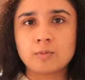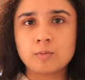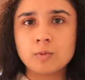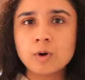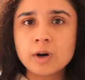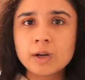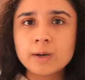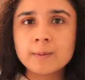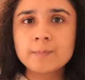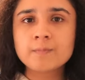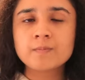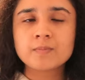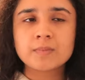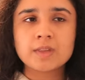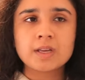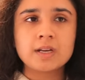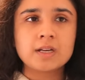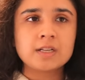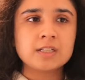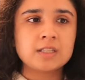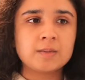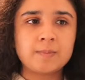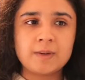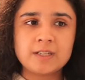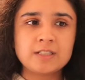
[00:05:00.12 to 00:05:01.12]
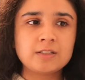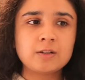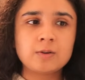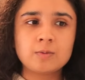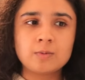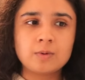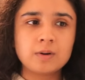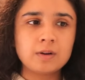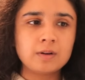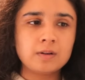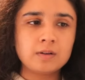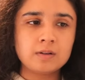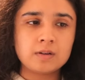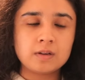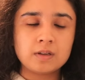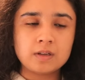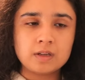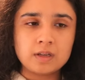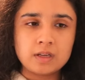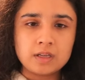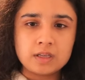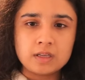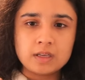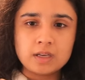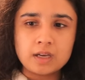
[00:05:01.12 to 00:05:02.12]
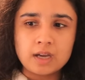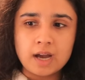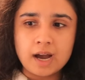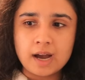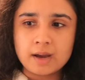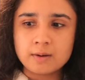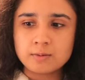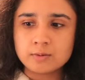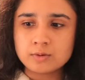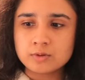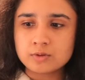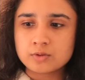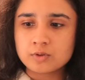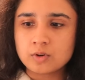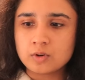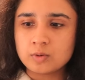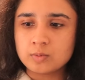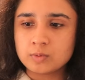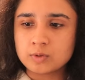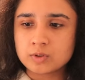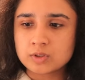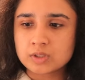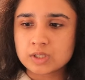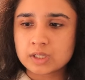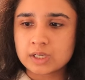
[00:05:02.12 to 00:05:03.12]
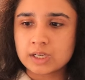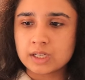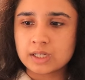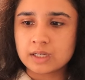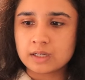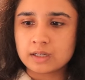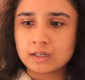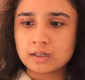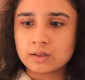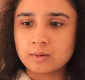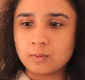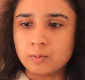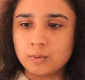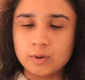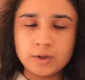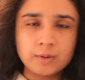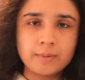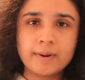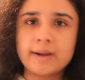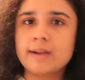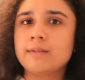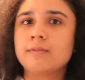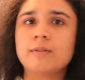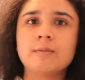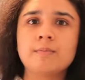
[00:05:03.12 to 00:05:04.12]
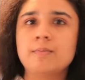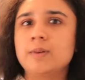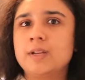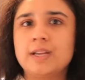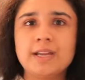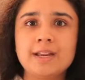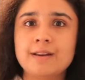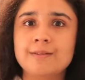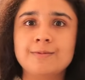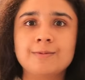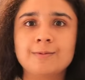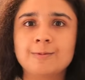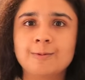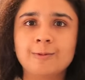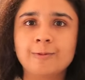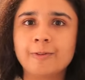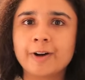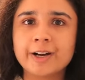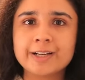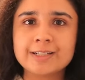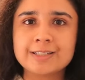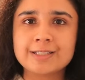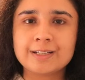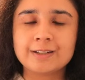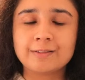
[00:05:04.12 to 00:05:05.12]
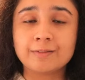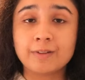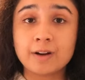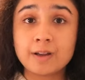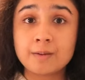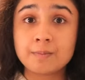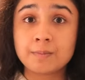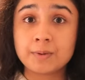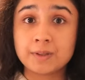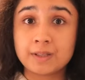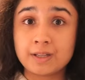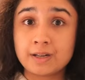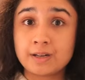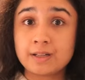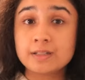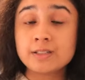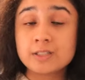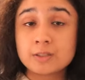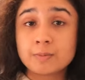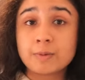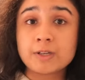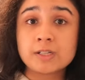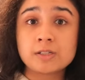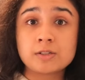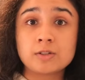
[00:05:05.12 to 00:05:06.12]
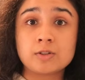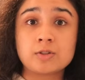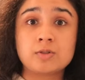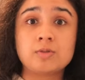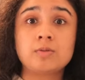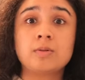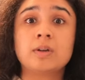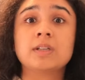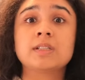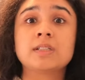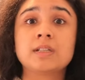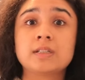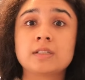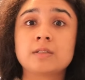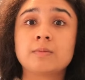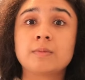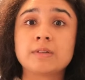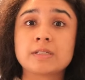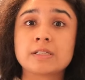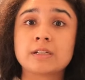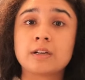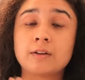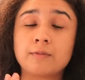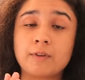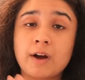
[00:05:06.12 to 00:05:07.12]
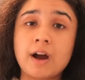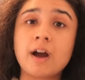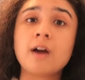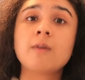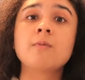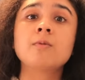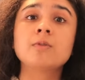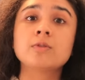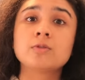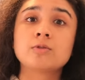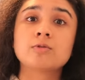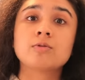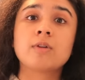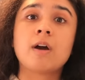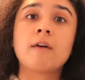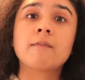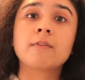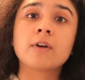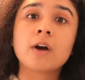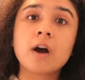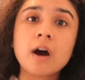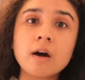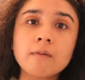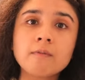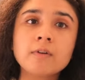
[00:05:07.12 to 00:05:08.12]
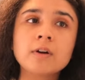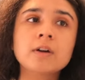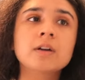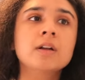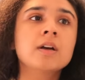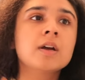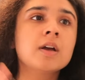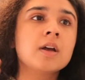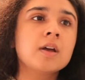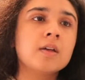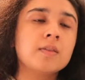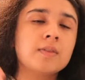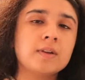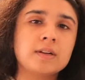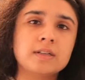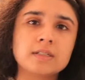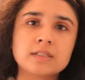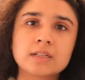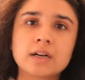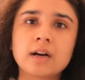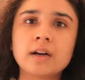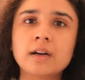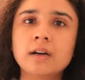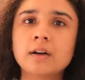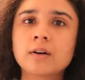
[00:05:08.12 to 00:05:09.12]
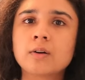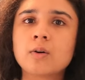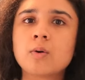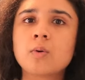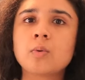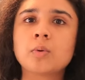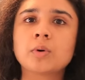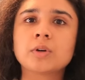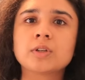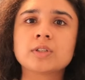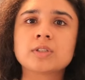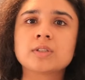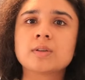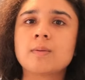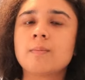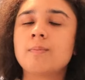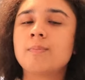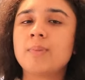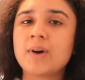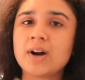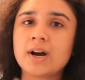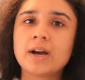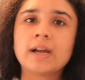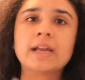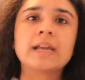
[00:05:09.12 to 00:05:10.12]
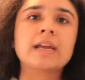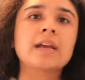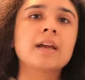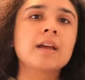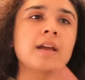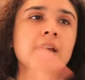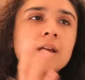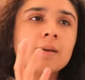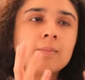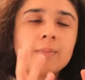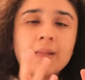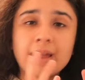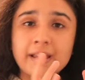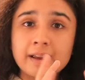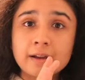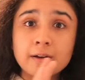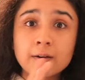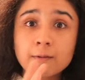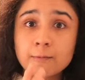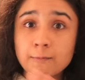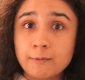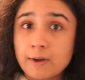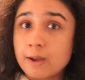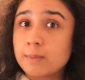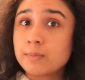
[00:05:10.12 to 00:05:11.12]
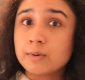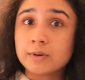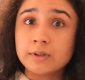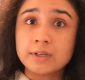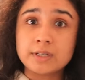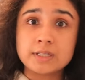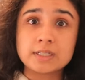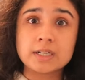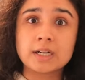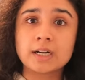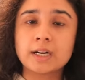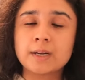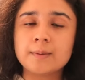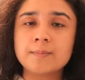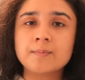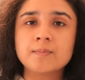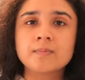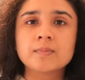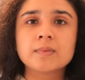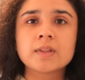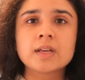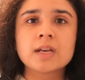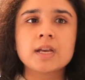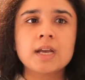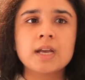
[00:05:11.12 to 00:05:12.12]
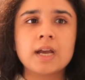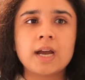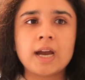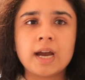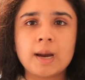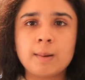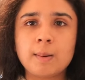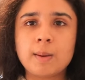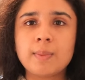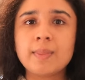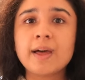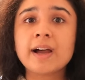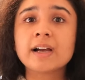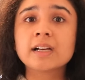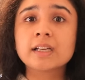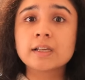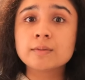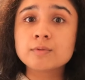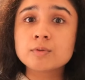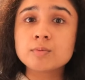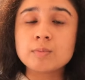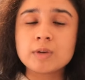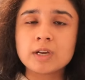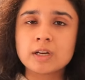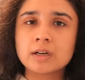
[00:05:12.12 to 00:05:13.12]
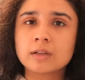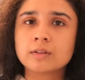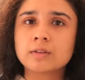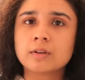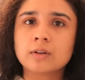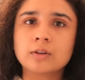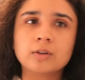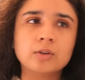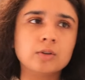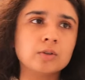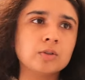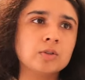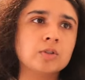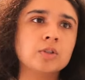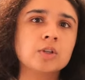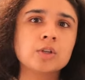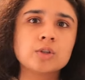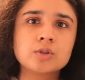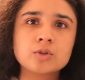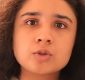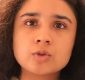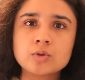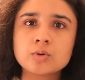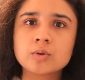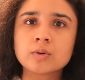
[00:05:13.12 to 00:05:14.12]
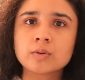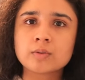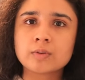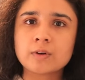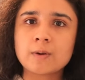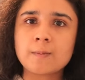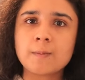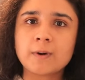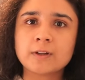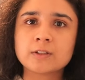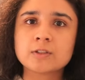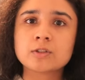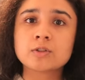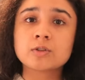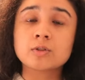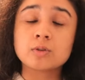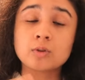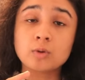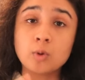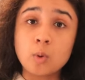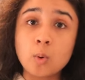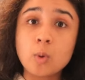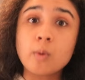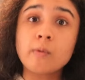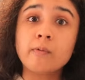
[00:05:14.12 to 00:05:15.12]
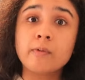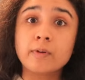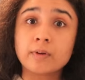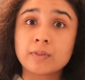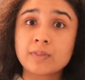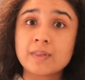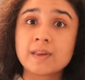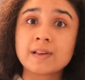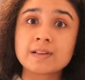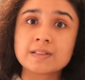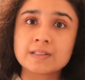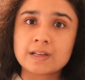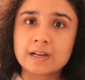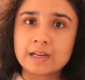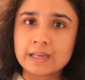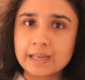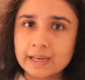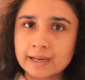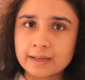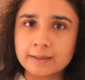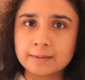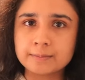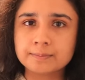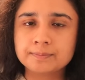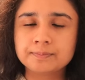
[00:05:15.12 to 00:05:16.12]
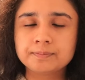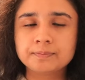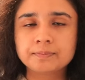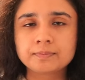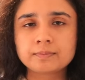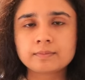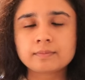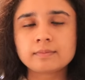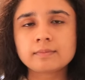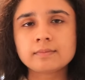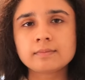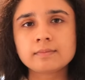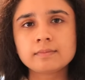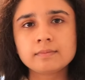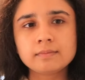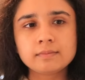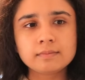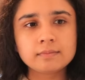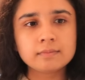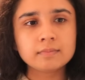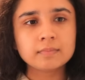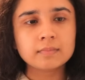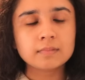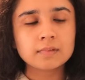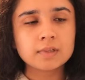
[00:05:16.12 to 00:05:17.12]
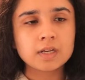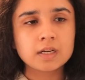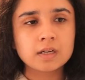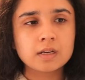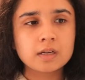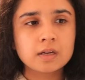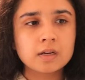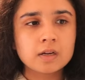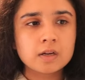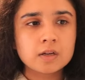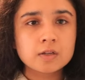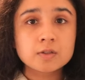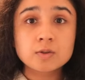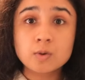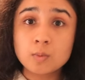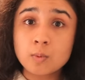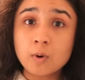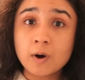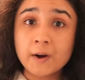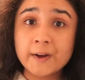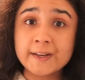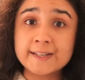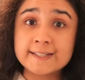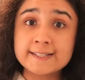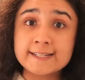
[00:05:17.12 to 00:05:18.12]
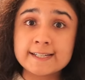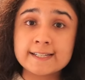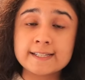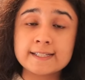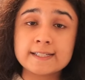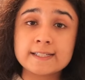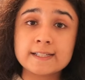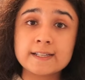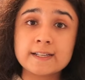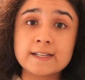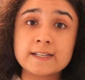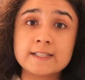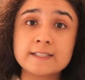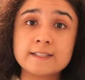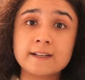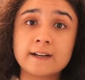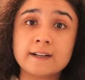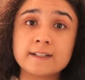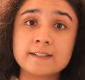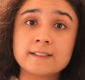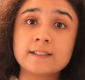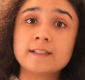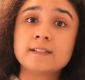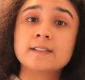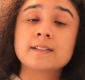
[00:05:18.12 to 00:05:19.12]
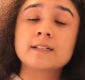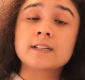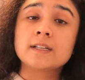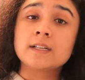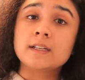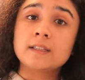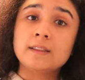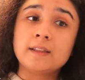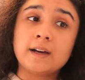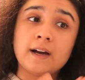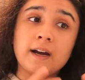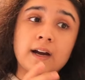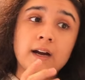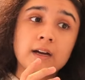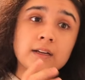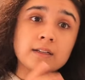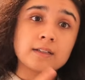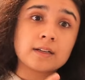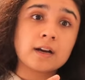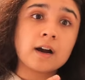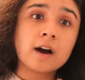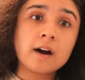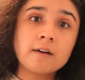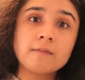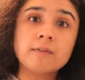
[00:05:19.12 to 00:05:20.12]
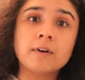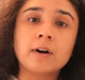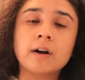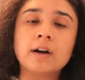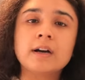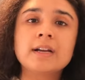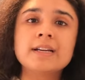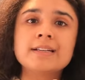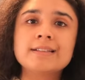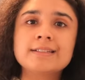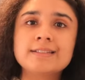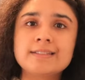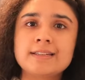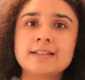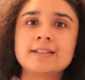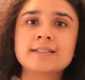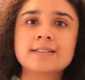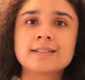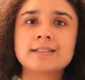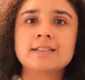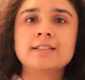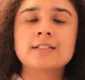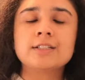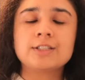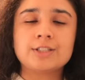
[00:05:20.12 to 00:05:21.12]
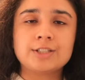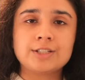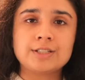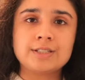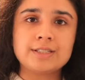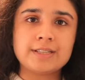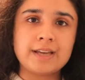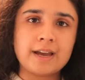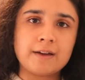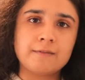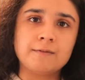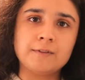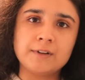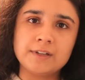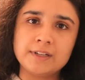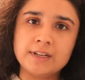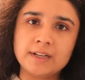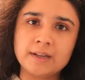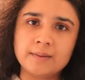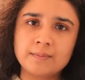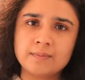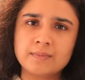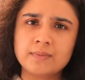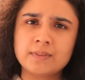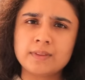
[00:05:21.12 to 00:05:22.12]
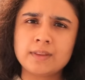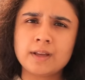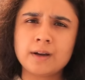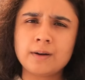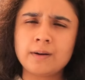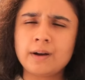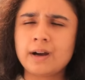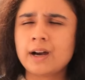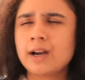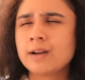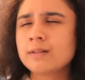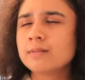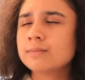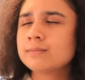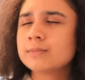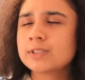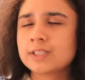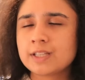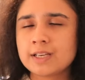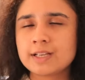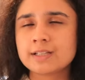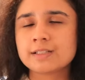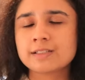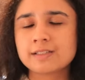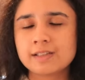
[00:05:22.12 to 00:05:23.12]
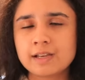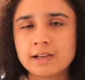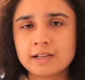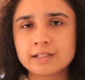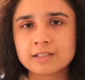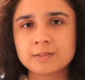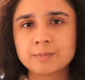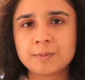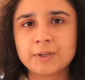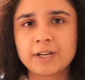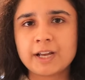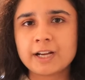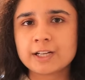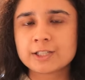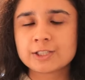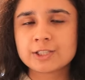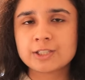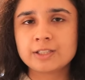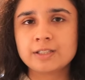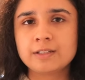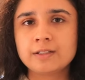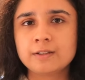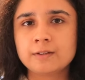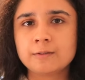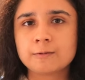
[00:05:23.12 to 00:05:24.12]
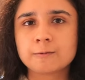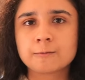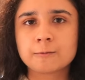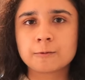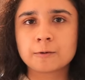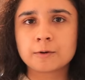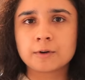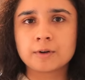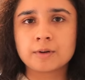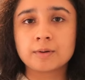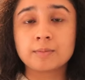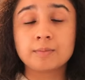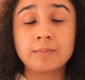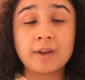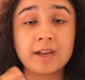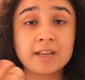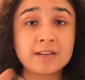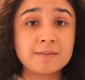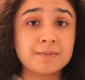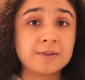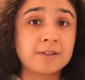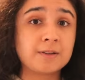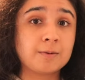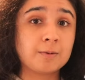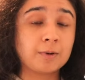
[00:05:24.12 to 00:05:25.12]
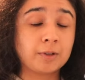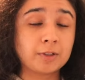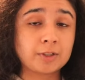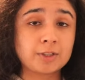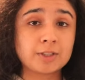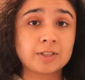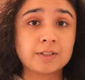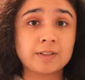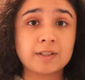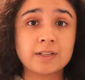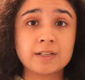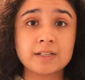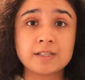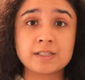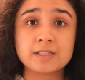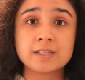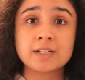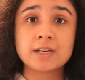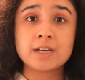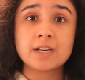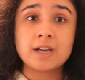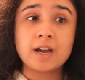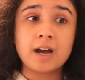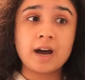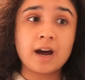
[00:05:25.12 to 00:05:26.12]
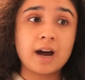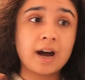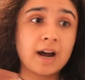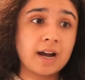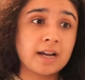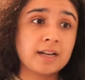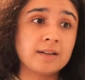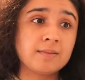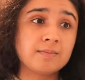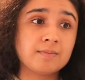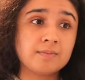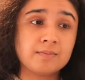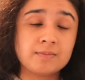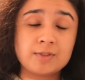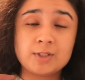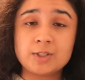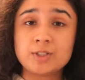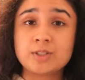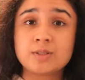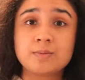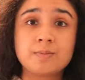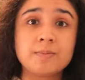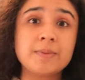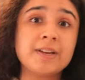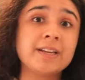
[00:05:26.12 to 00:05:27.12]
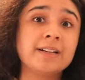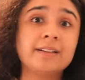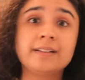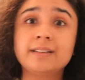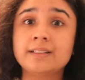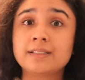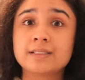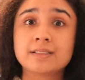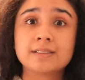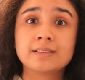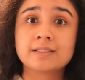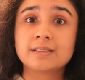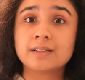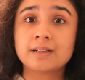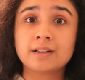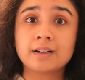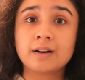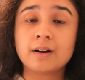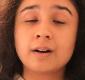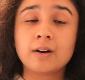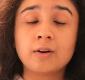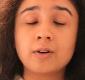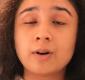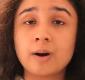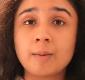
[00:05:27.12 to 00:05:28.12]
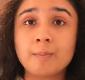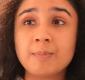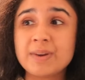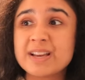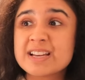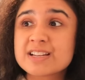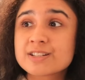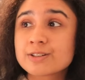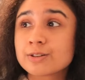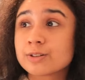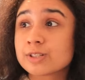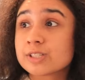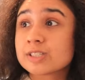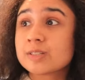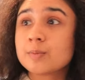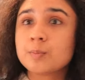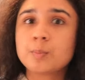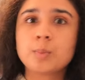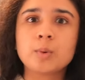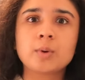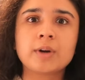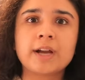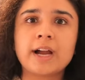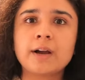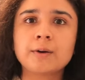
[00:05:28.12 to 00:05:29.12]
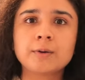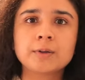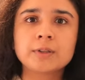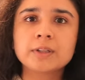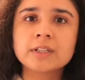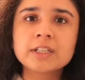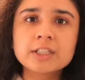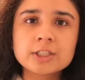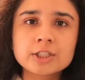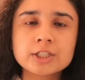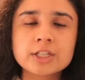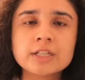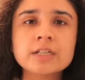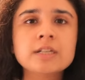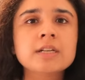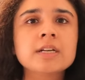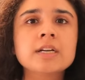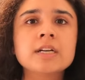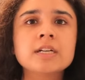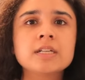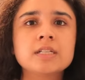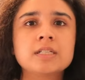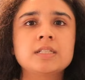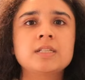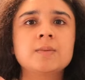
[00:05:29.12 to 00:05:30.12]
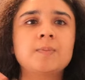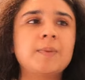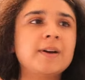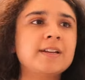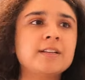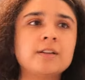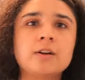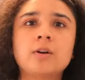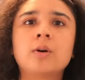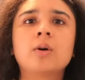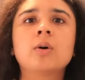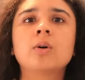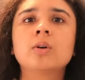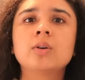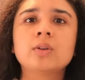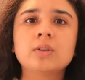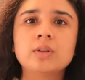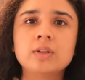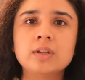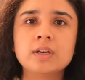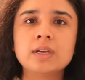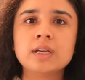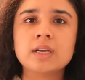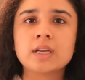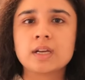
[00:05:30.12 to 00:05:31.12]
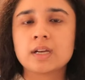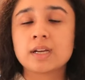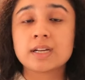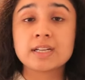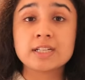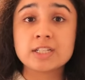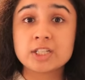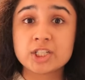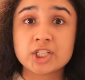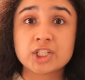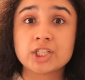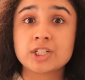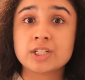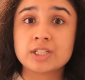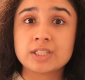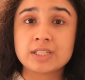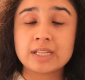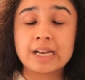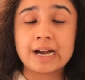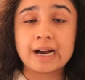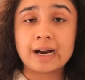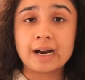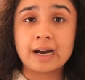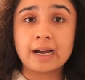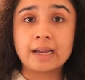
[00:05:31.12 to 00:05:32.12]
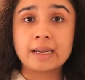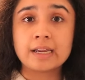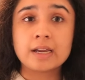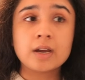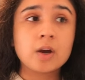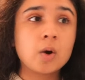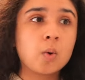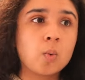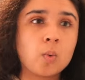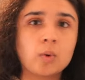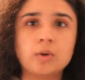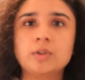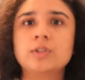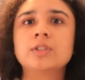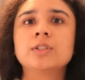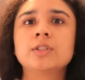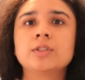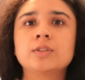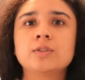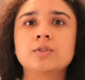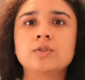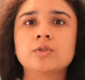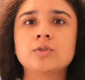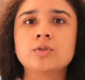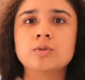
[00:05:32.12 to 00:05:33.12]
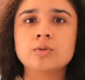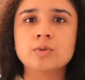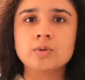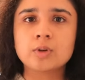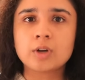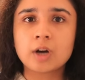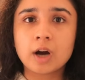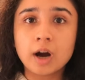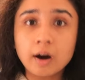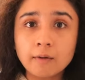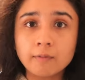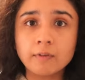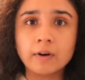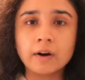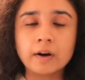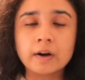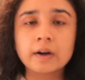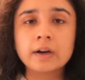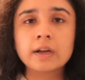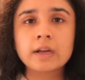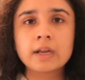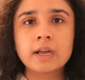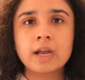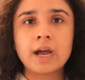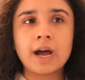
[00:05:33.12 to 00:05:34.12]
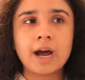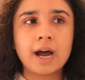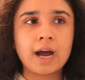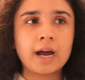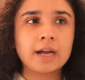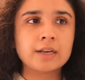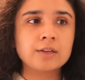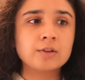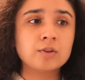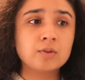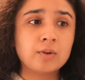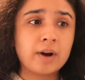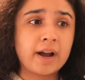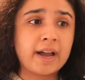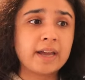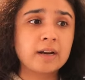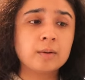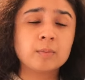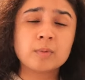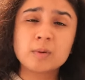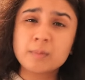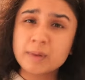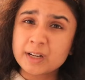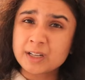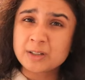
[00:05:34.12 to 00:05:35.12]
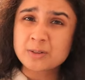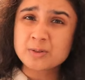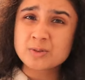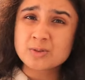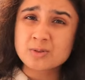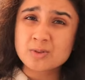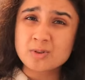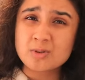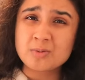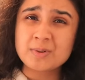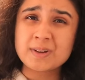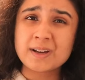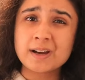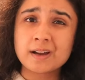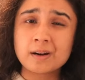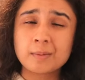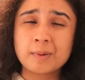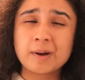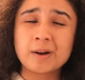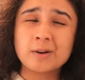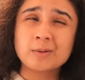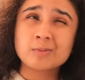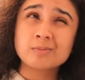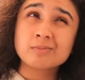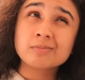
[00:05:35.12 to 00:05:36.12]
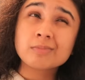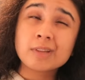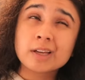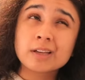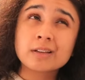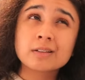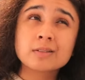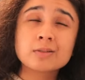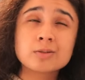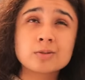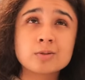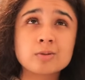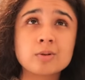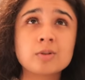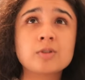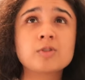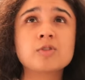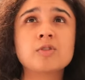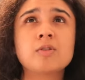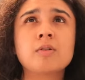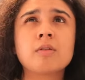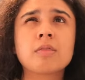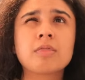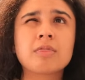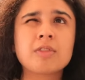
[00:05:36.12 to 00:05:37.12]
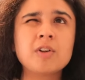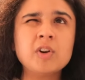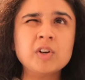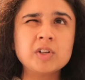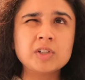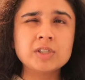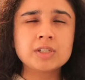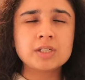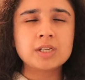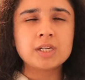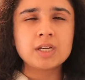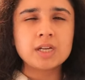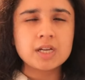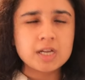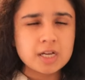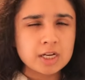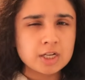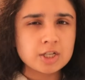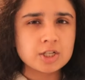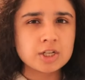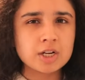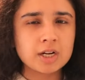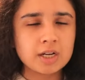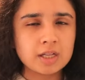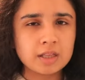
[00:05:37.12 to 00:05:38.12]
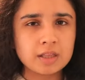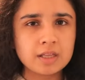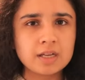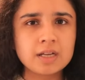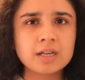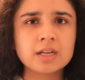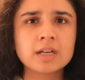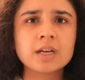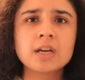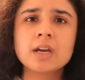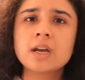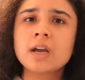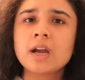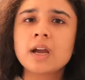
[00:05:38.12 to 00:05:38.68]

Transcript: one. Semester one, I was almost like, where do I even begin revising, right? But then in semester two, I said to myself, I want to have covered the entire course by like February time. And that gives me another good two or three months to go over things again. So what I did is I said that I'd cover six conditions every day. Now I'm saying six, but actually for anybody watching this, I just made this uh, based on a simple calculation dependent on the conditions that I wanted to cover. And you know, at Edinburgh Medical School we had about like 230-ish I think.